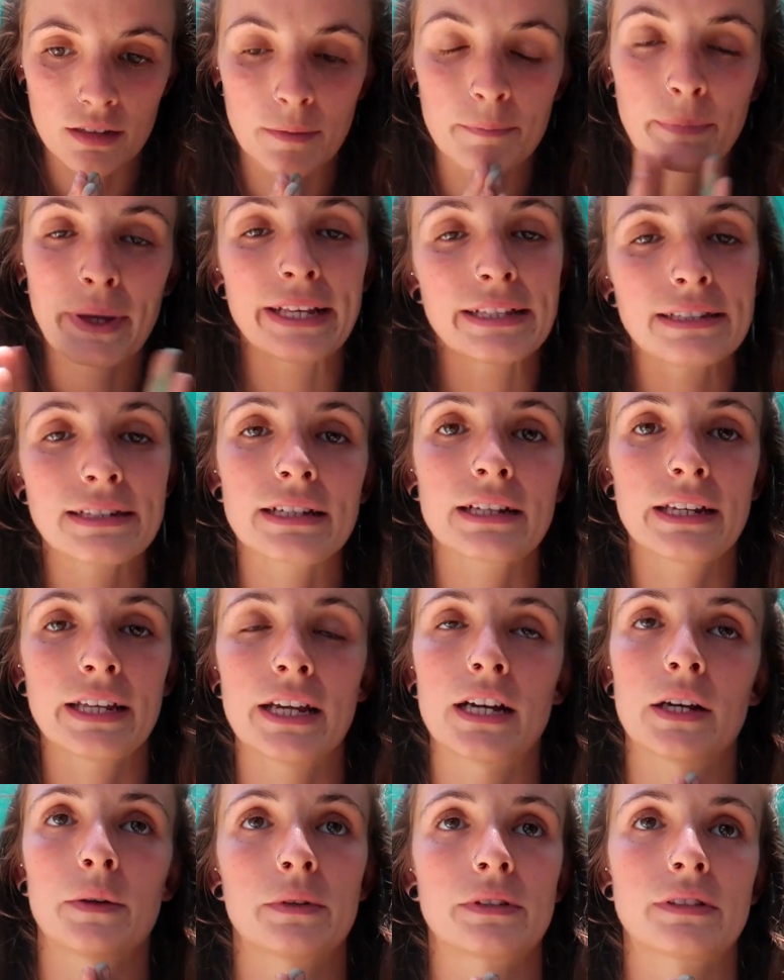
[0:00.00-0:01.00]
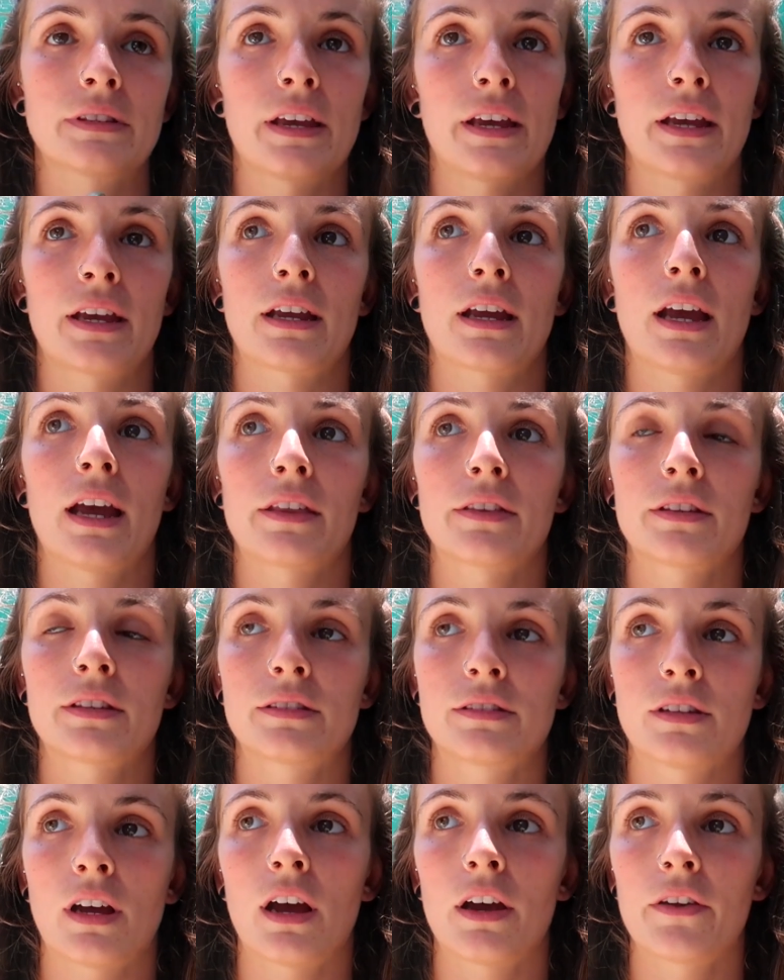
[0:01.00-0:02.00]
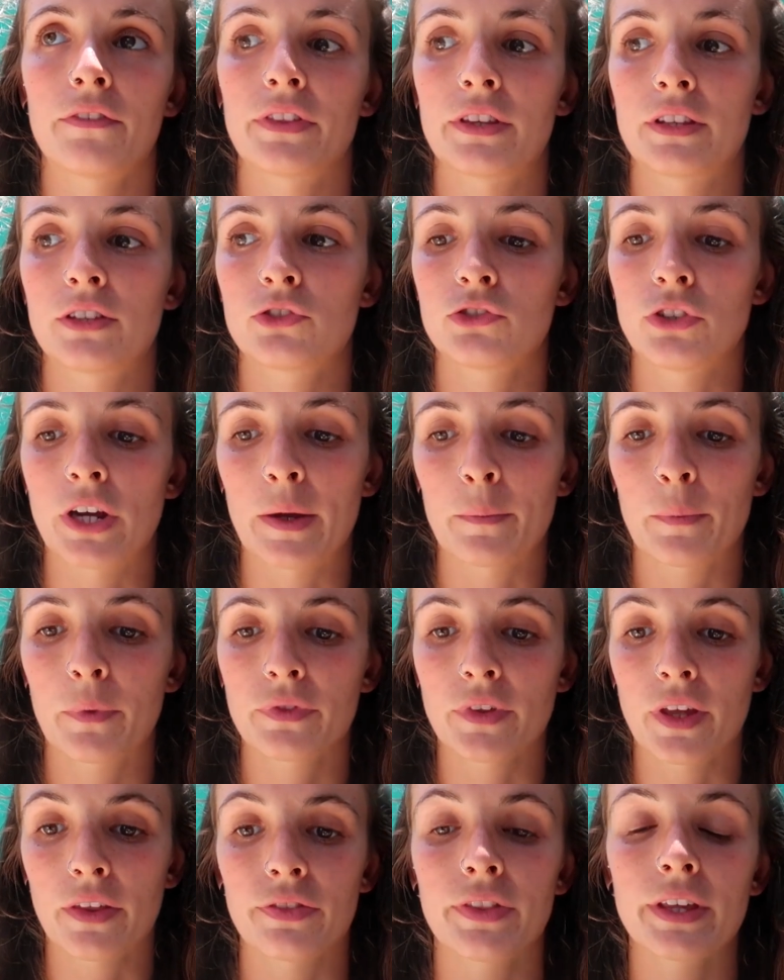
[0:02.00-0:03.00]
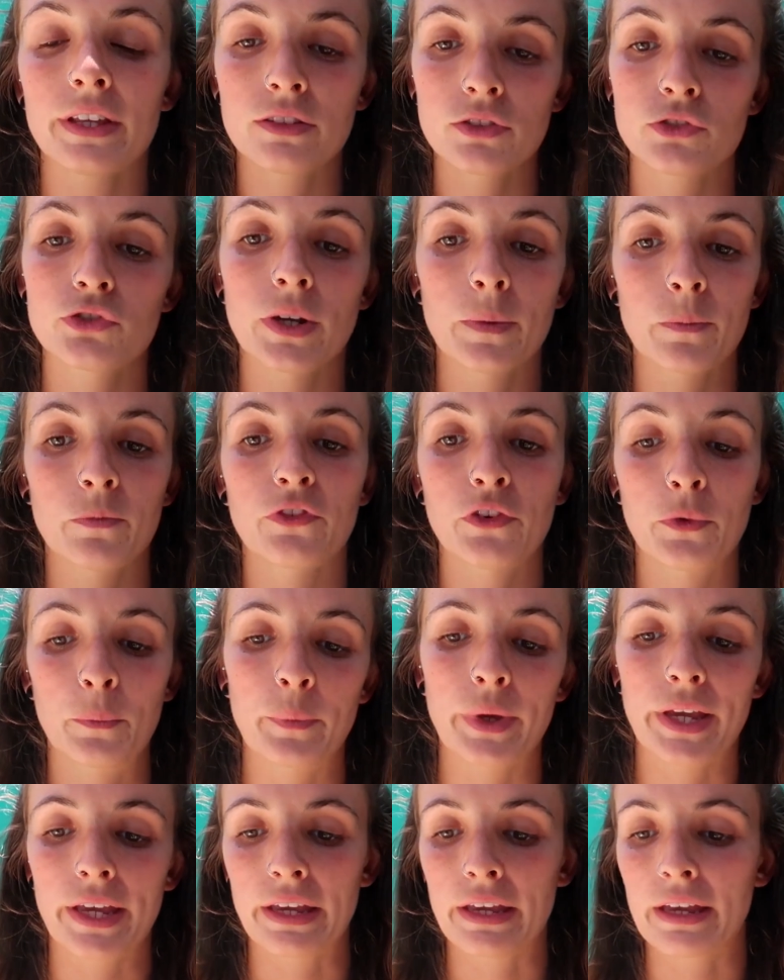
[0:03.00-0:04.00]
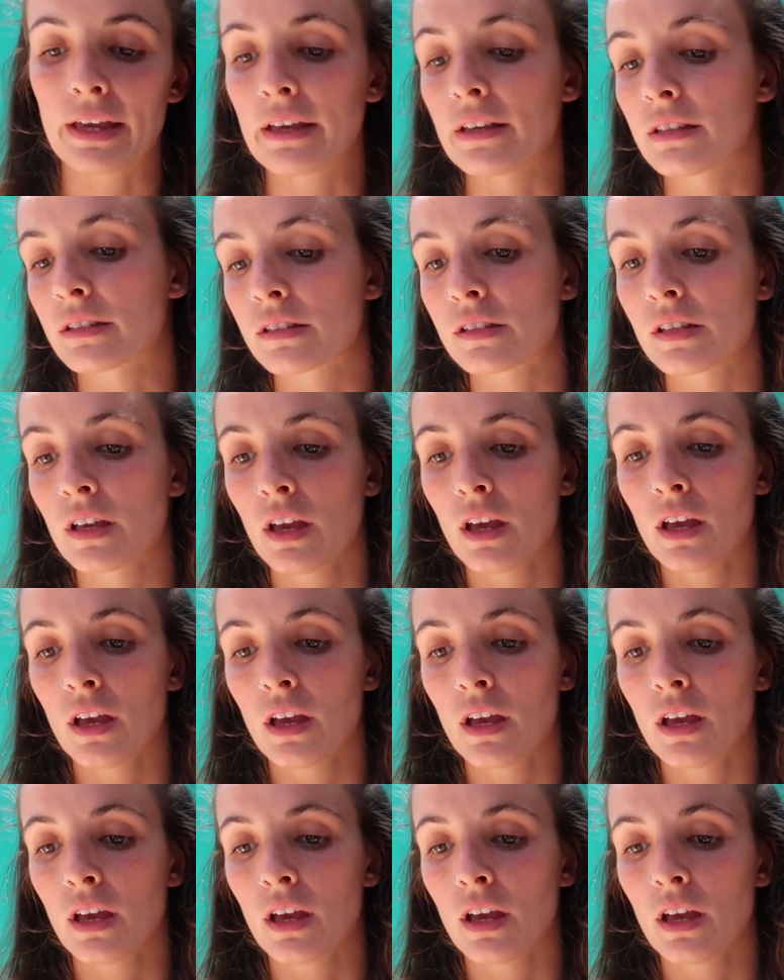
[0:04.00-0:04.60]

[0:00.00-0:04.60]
Basically, I was saying at the start of this trip that this trip for me is